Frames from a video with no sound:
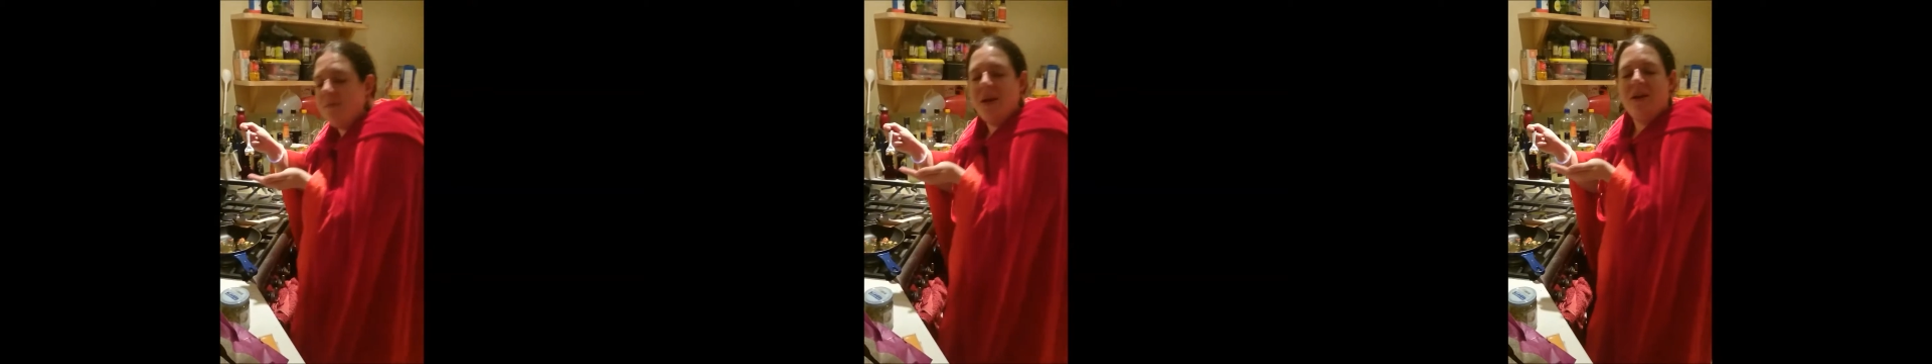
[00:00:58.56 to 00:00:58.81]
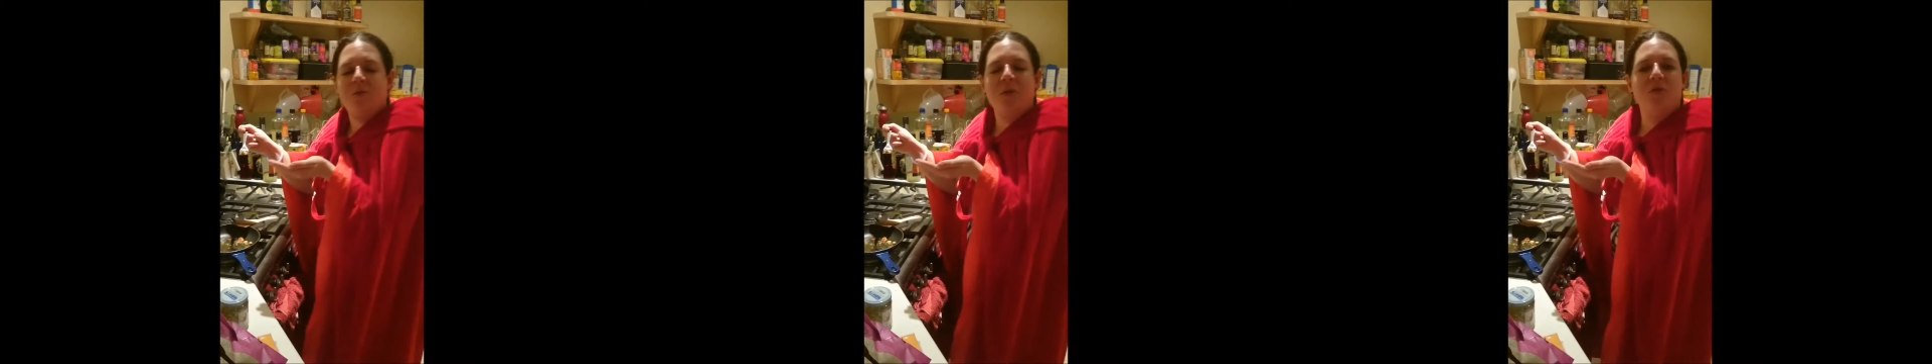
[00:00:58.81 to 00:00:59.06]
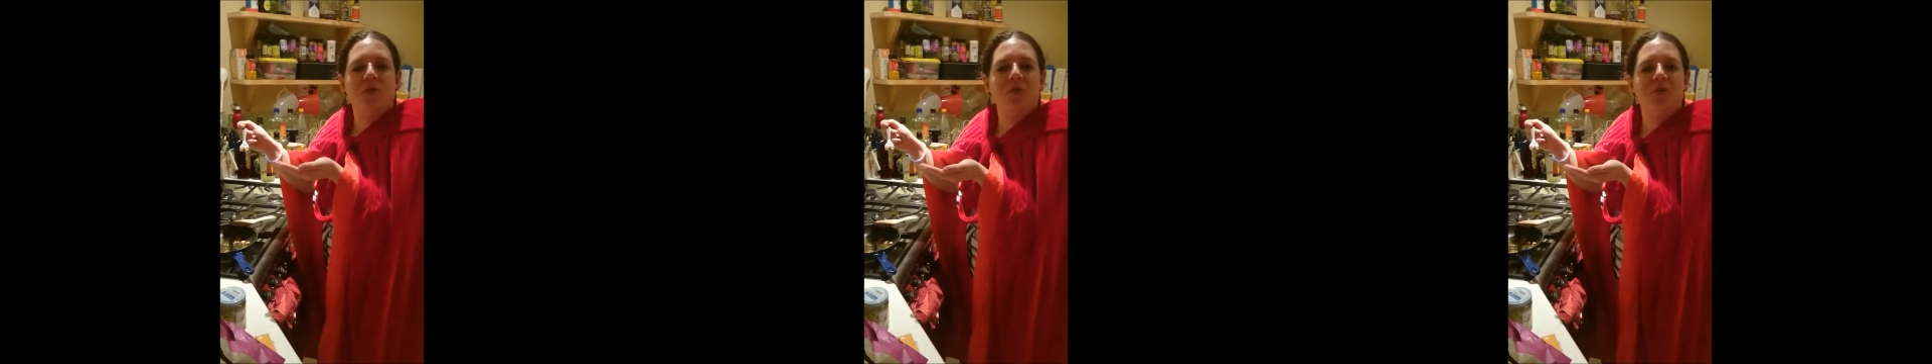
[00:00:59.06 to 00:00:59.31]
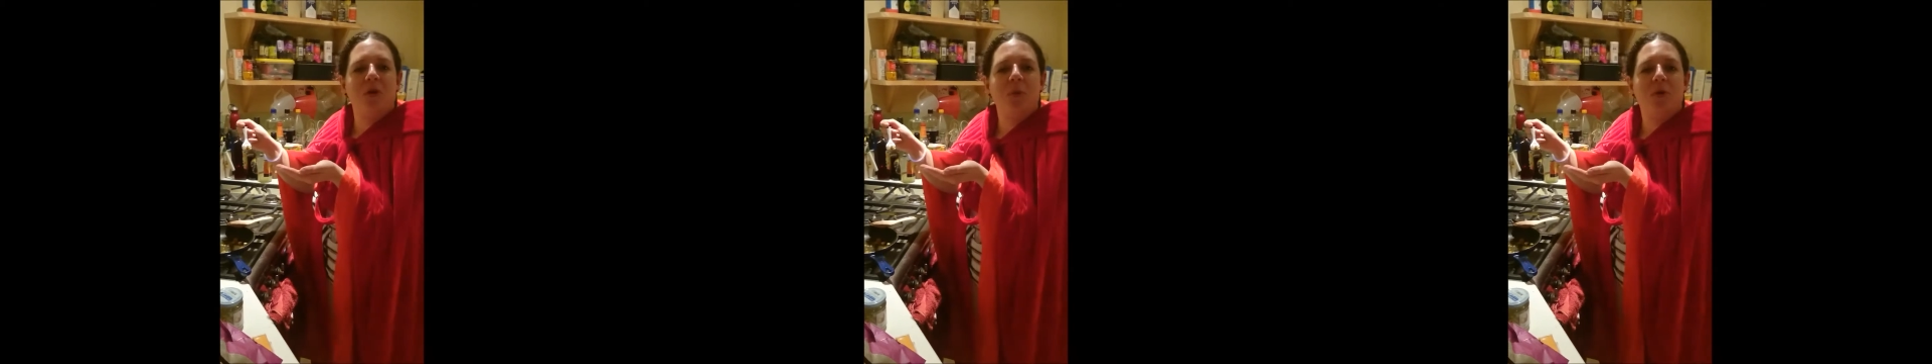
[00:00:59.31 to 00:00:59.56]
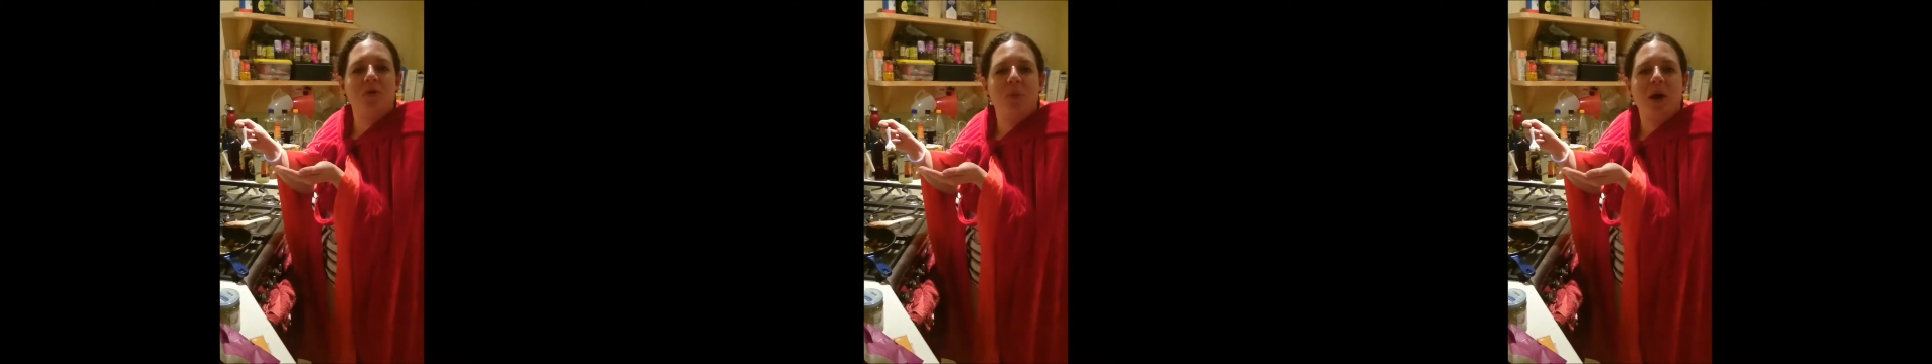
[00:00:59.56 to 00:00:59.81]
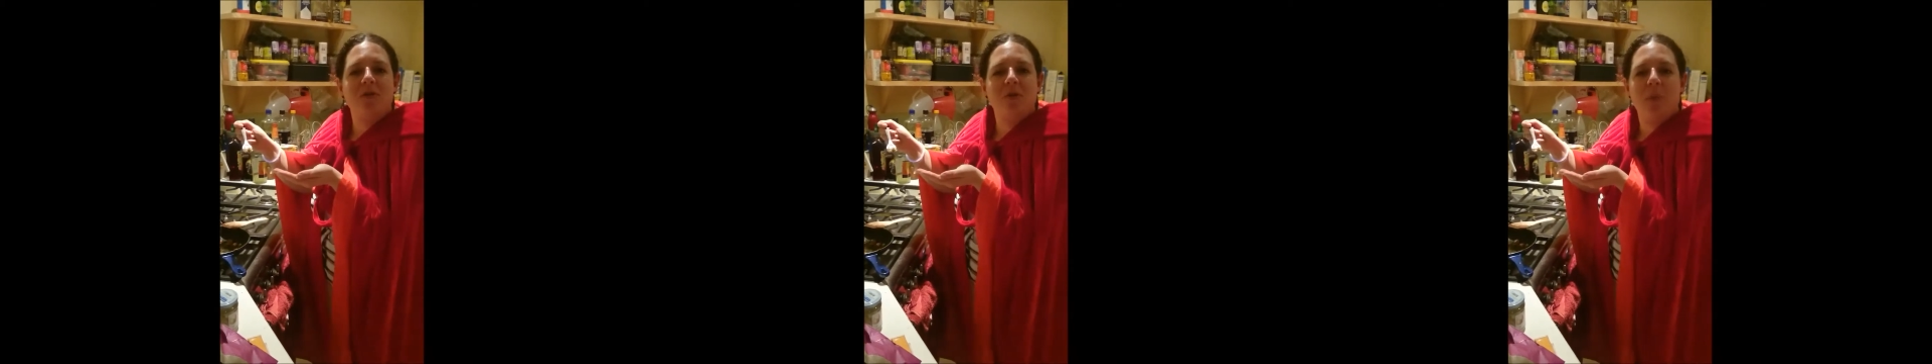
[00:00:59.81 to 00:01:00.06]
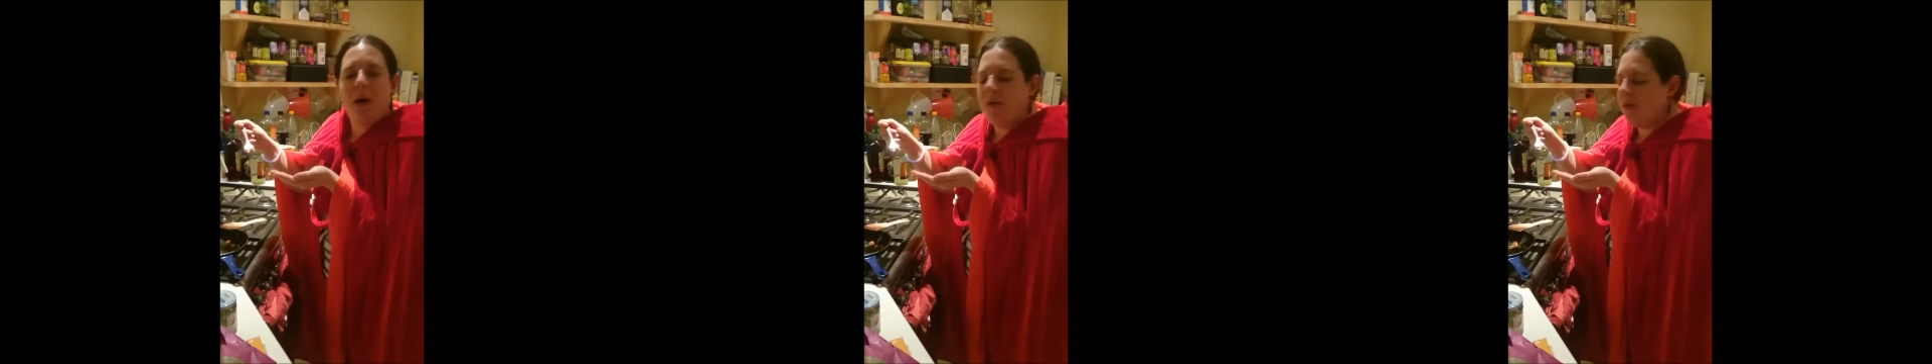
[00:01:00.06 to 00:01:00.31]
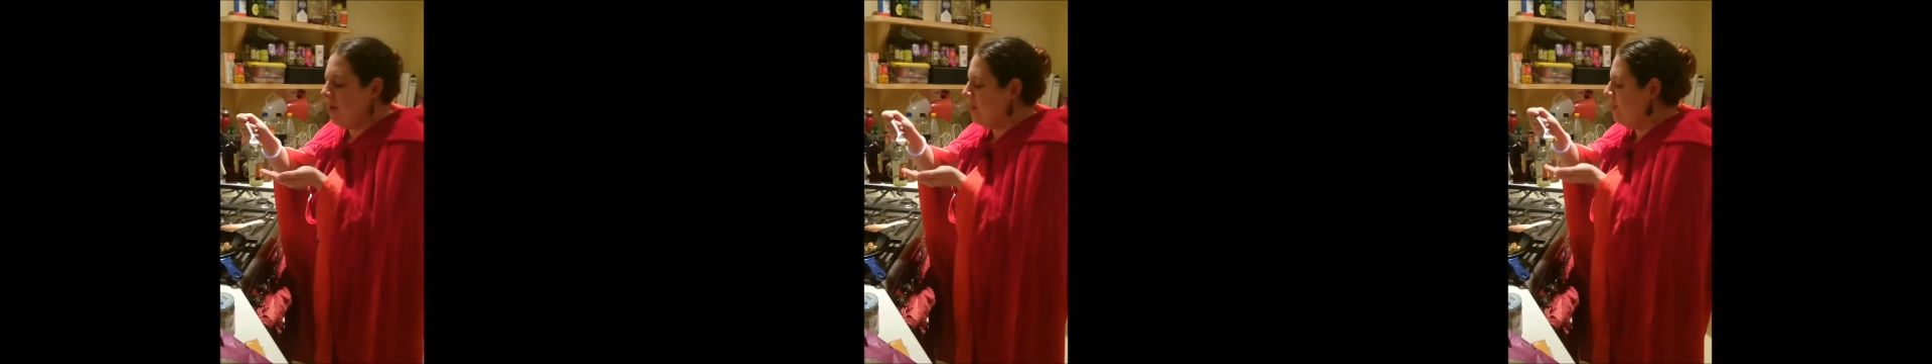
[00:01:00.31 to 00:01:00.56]
makes me feel so much better about
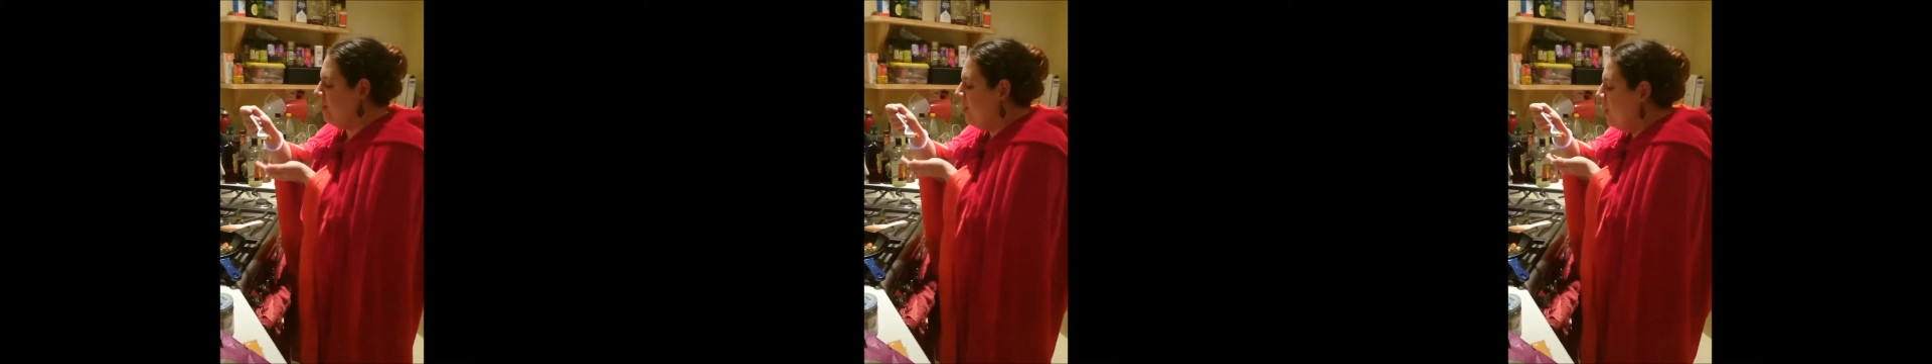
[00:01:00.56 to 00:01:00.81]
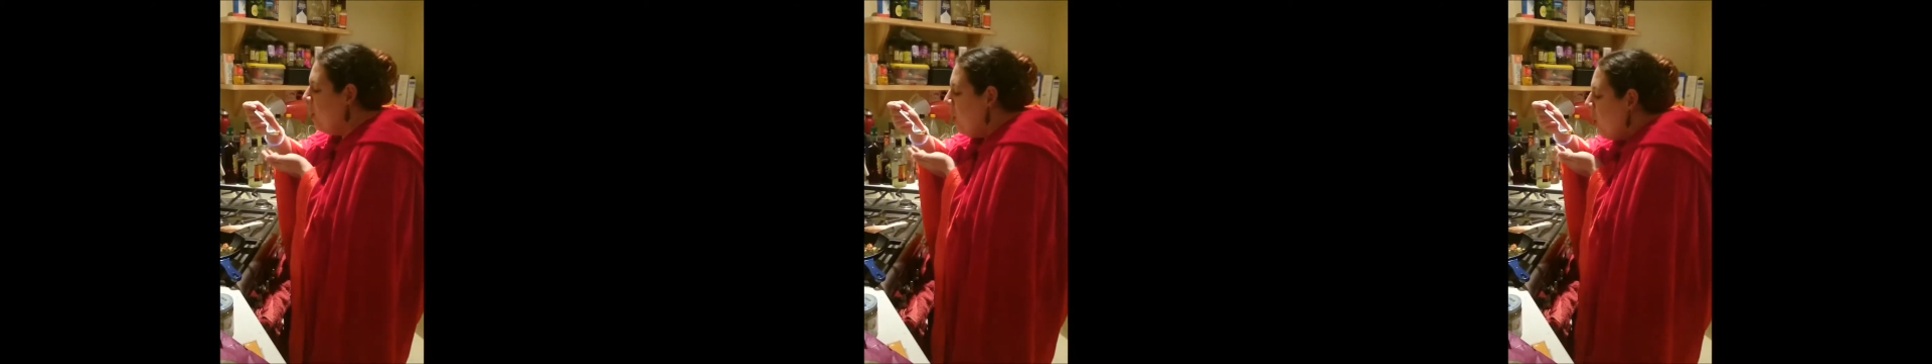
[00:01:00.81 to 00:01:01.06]
Doesn't this. it?